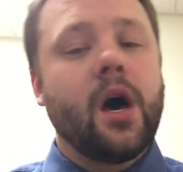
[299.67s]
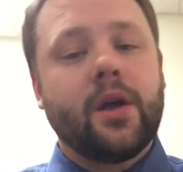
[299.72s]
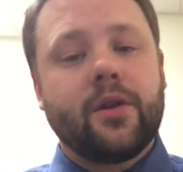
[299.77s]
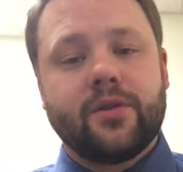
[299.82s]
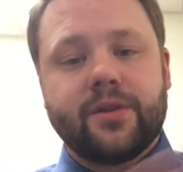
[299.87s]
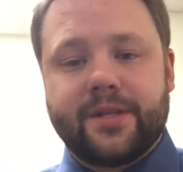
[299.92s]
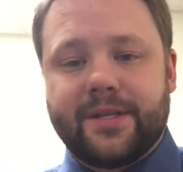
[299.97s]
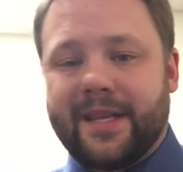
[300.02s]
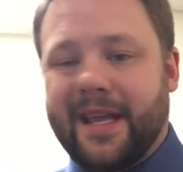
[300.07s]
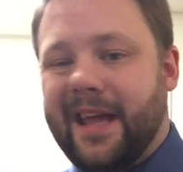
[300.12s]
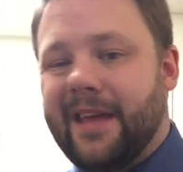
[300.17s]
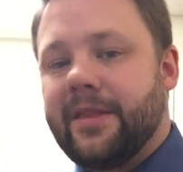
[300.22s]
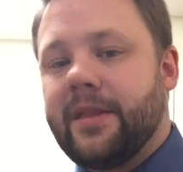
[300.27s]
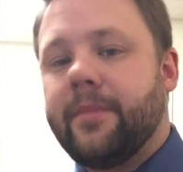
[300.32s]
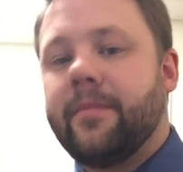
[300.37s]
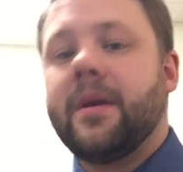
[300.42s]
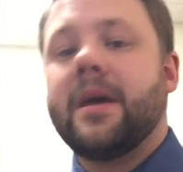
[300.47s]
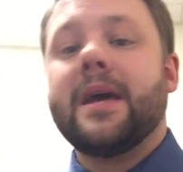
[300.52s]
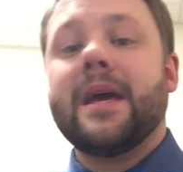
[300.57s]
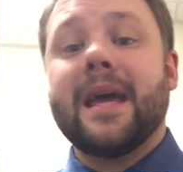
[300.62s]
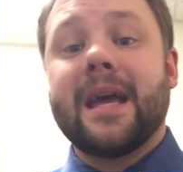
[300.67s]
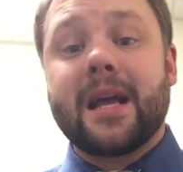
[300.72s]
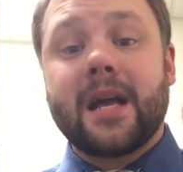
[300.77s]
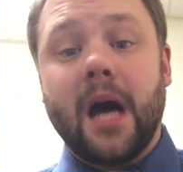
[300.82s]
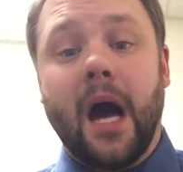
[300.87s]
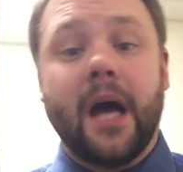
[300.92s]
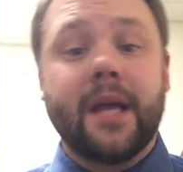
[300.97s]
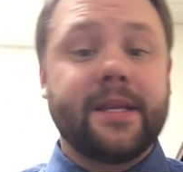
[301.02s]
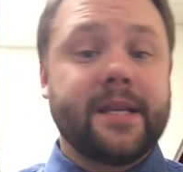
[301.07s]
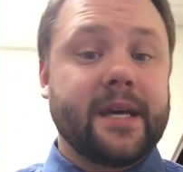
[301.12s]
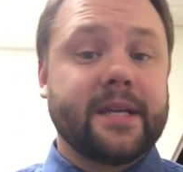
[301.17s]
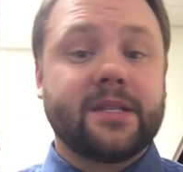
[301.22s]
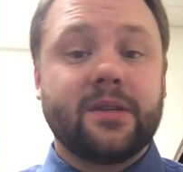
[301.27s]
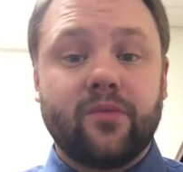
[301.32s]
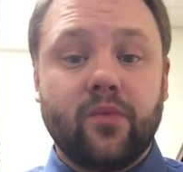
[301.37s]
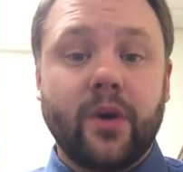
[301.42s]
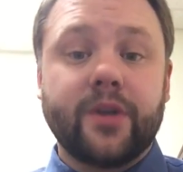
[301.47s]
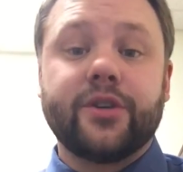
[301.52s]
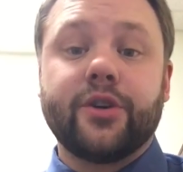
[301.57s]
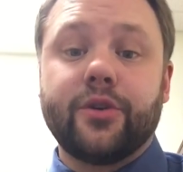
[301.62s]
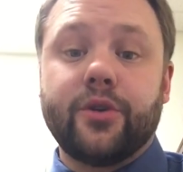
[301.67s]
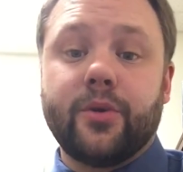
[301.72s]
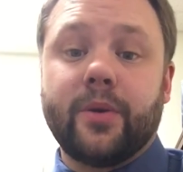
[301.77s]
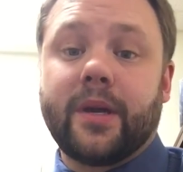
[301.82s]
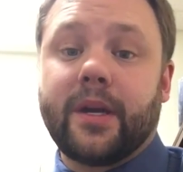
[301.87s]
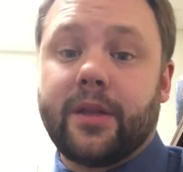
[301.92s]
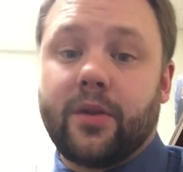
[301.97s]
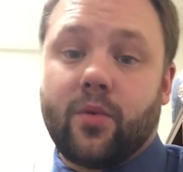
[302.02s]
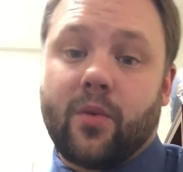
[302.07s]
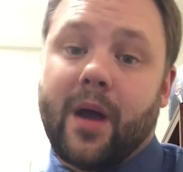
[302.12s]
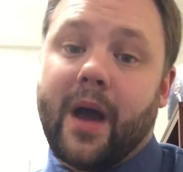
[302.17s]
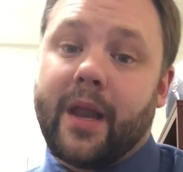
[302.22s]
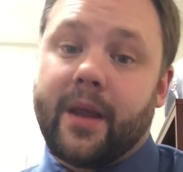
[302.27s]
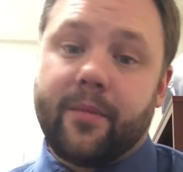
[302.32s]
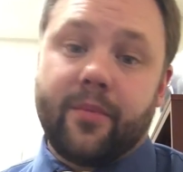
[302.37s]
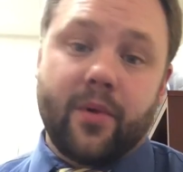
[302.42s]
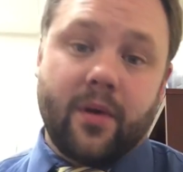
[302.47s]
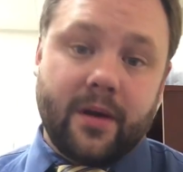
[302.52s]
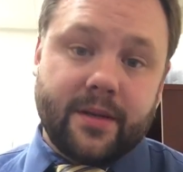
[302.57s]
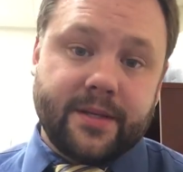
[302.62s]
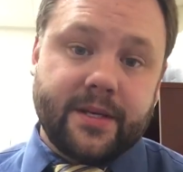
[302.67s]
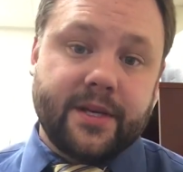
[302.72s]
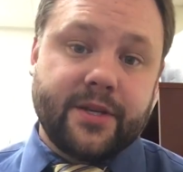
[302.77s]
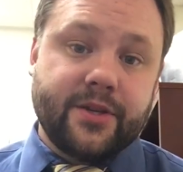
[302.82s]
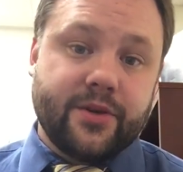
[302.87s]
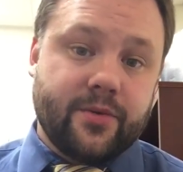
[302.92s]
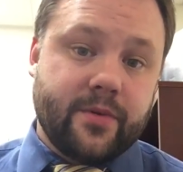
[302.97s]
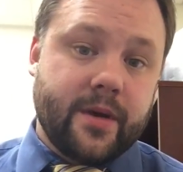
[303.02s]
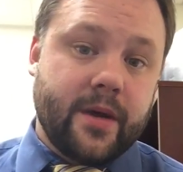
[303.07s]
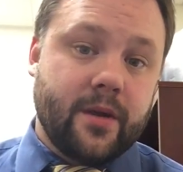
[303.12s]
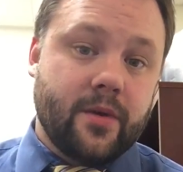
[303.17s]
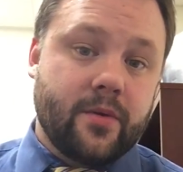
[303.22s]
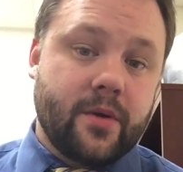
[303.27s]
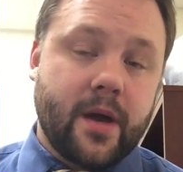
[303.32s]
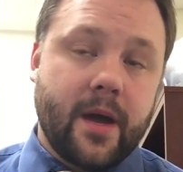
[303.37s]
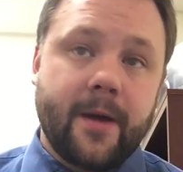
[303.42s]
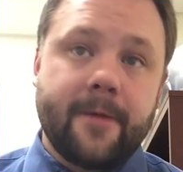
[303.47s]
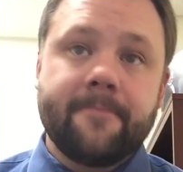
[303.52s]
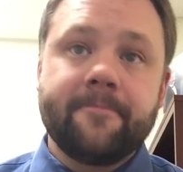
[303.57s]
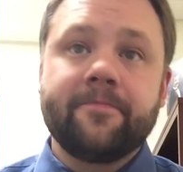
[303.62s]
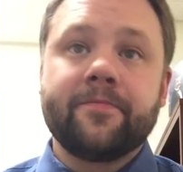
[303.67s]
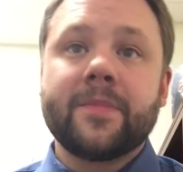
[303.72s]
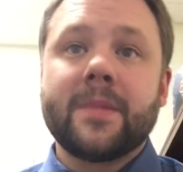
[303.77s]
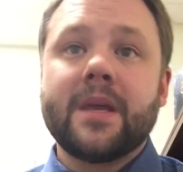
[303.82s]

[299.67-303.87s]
understand them in context of what you're doing in the writing process you're in, okay?